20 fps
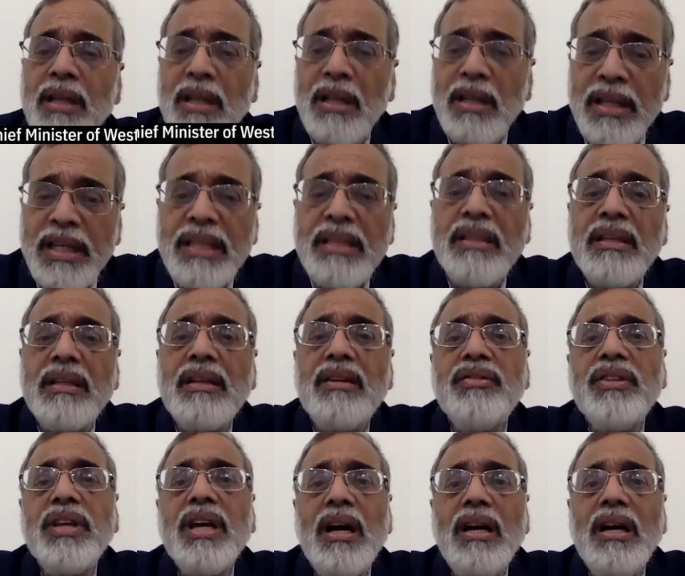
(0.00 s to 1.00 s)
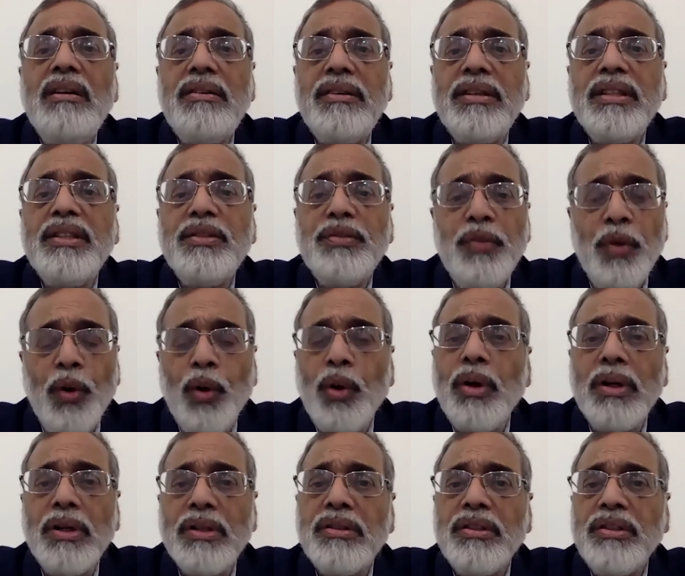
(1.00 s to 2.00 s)
leader of the country's
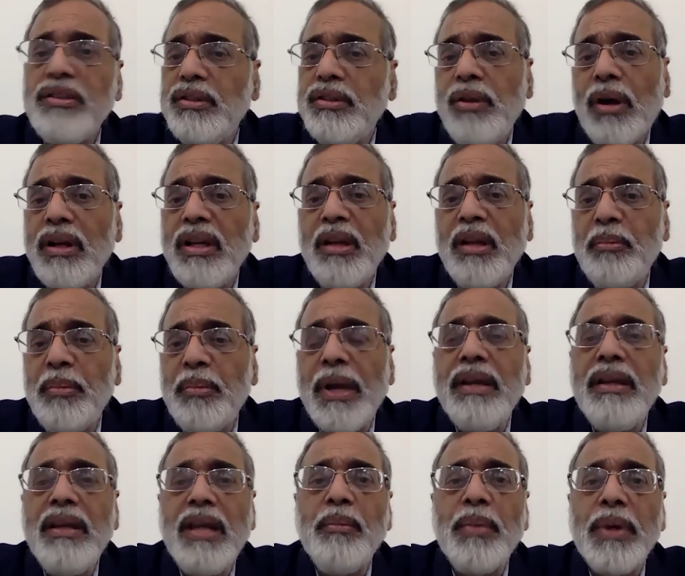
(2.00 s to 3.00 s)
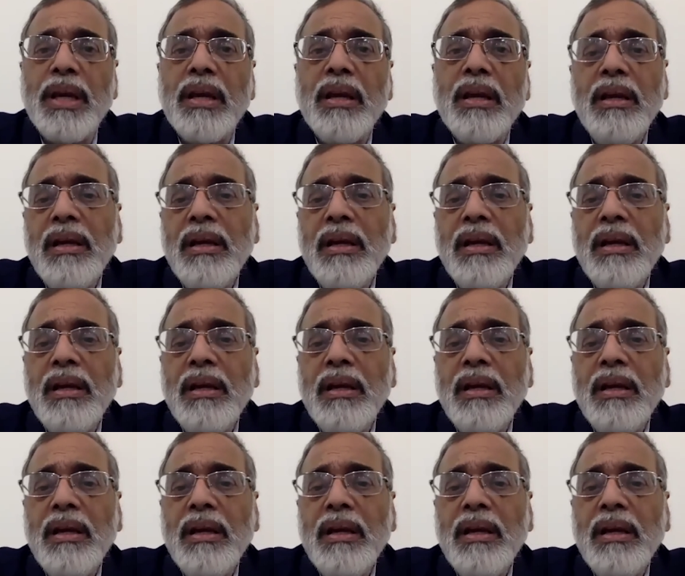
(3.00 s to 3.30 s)
focus not the pandemic,